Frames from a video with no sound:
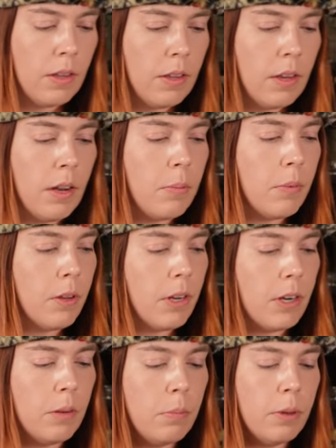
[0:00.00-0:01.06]
Then I'm
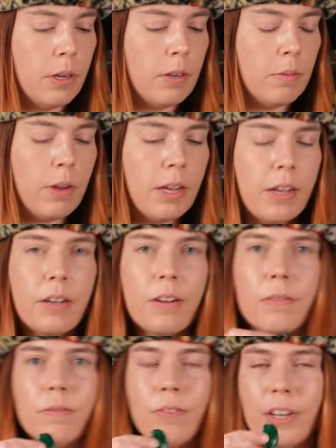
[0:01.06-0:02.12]
gonna put my
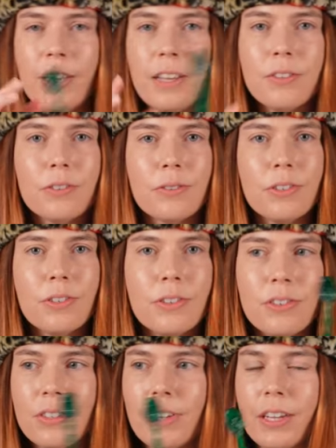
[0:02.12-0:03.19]
uh, Frankie's swizzle
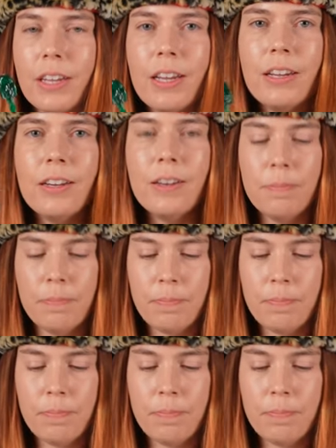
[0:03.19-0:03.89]
stick in.